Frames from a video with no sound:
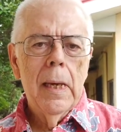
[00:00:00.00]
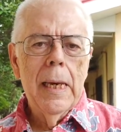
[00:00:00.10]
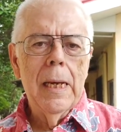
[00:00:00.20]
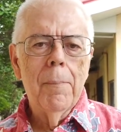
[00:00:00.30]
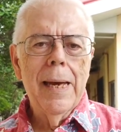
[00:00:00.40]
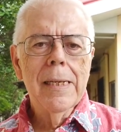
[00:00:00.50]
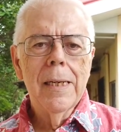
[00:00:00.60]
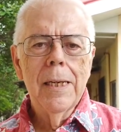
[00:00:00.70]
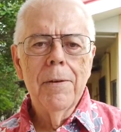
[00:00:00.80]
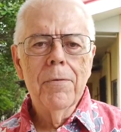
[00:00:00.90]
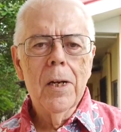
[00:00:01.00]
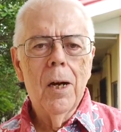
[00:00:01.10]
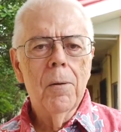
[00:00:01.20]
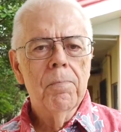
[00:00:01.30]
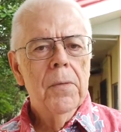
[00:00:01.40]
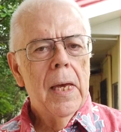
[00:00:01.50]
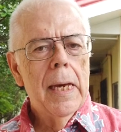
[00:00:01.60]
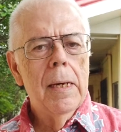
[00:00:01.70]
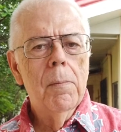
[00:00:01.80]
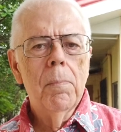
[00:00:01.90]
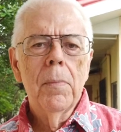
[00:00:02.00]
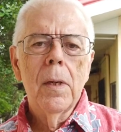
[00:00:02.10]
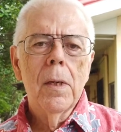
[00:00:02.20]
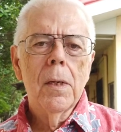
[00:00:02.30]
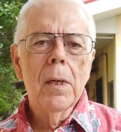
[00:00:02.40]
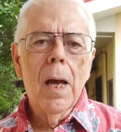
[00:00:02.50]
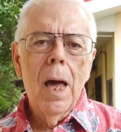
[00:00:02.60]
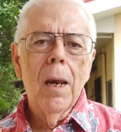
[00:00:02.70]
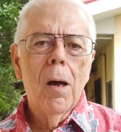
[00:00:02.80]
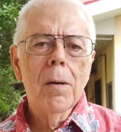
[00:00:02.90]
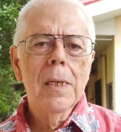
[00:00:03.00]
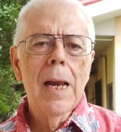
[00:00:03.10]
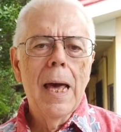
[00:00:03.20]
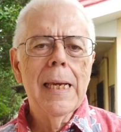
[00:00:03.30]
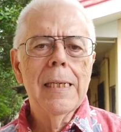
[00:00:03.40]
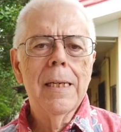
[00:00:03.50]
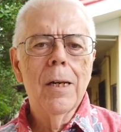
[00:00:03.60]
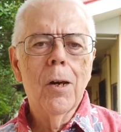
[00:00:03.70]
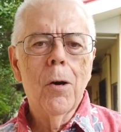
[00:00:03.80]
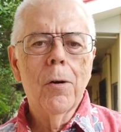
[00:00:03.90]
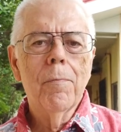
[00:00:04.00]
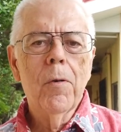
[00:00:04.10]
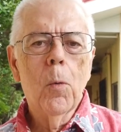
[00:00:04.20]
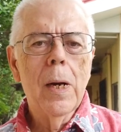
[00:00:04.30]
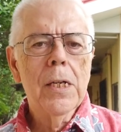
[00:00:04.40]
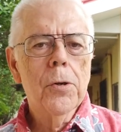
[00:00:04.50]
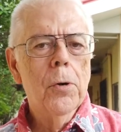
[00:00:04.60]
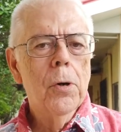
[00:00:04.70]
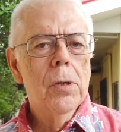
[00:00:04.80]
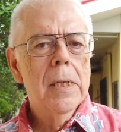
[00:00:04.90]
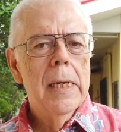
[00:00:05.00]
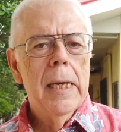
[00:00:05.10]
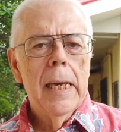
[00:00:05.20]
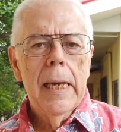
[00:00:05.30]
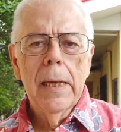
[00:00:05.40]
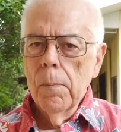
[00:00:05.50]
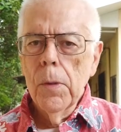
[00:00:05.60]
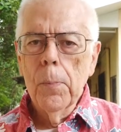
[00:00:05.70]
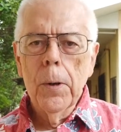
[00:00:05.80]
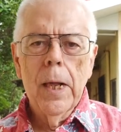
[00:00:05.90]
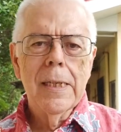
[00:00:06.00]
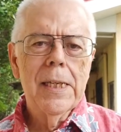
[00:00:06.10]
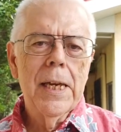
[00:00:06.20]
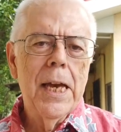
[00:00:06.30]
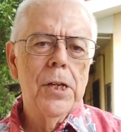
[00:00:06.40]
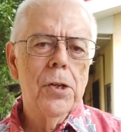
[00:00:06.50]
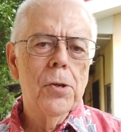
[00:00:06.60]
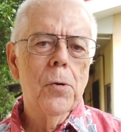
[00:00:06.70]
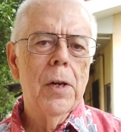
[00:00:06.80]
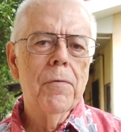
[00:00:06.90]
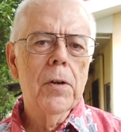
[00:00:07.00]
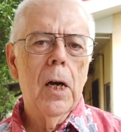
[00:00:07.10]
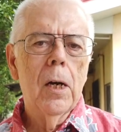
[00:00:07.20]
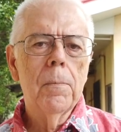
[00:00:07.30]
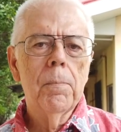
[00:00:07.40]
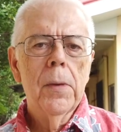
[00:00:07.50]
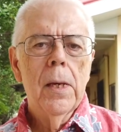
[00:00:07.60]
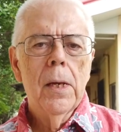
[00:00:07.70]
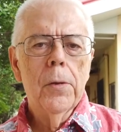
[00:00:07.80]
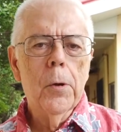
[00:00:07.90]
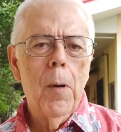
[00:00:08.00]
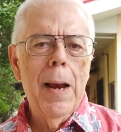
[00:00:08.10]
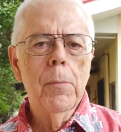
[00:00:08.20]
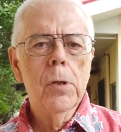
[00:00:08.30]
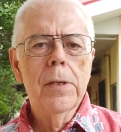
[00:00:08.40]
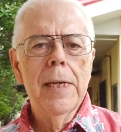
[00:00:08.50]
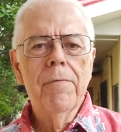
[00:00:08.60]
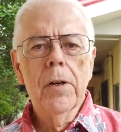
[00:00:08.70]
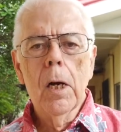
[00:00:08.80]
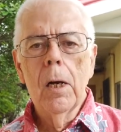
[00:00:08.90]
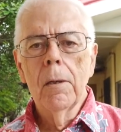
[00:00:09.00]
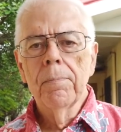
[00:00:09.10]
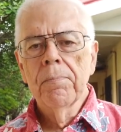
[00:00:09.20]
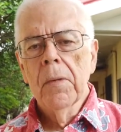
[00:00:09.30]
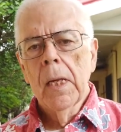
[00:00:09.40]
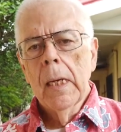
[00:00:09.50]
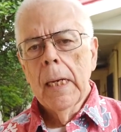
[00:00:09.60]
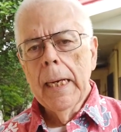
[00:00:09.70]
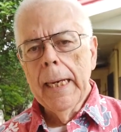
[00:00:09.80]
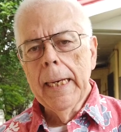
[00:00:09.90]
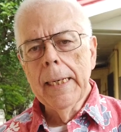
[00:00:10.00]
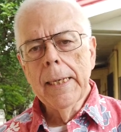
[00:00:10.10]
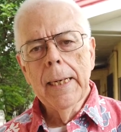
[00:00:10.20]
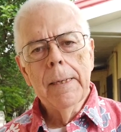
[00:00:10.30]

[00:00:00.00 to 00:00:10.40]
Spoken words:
and it makes it difficult. And Tagalog is not easy to learn for Westerners. The pronunciations are difficult. The grammar's difficult. And